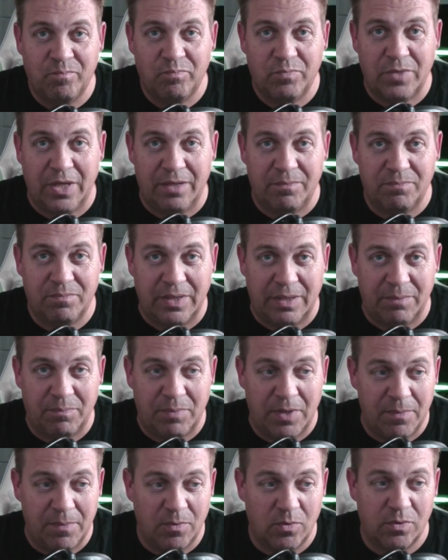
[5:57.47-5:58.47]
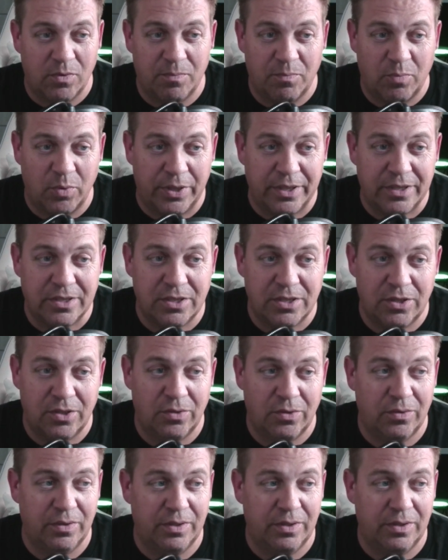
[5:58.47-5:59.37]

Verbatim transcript: that people would bring to you.